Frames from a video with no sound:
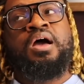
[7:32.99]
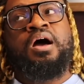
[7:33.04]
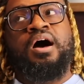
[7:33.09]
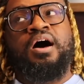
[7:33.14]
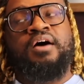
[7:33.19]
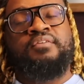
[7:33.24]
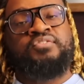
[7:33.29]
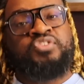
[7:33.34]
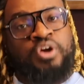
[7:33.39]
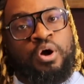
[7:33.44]

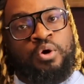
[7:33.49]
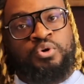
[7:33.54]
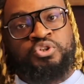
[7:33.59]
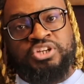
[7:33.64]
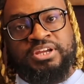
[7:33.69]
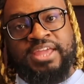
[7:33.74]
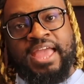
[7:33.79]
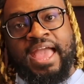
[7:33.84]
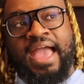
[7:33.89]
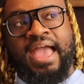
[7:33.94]
of
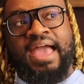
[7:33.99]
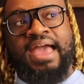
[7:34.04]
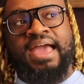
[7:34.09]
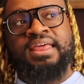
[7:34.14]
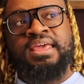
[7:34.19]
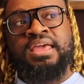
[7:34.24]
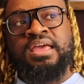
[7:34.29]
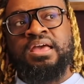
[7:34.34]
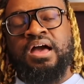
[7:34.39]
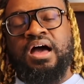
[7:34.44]
Doja
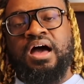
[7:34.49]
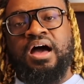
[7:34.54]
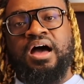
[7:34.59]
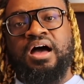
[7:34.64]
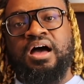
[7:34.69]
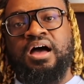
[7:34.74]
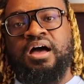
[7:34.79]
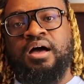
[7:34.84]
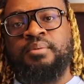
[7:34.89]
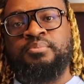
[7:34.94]

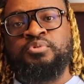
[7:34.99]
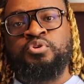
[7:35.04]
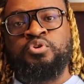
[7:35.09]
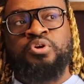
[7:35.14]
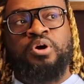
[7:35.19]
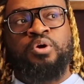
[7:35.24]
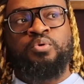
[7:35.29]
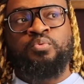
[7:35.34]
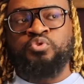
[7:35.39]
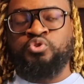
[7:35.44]
Cat, you
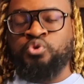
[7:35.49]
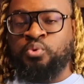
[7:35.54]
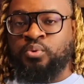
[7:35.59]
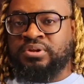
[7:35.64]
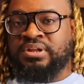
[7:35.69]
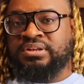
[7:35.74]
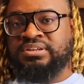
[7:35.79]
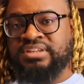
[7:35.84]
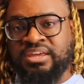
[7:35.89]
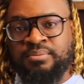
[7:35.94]
know, doing
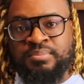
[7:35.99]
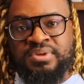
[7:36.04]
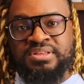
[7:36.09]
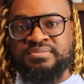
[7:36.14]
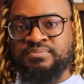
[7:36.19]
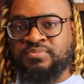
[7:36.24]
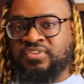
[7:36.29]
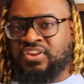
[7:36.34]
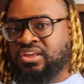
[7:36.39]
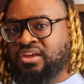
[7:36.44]
the
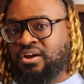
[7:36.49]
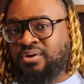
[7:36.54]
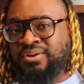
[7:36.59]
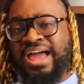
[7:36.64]
demon video.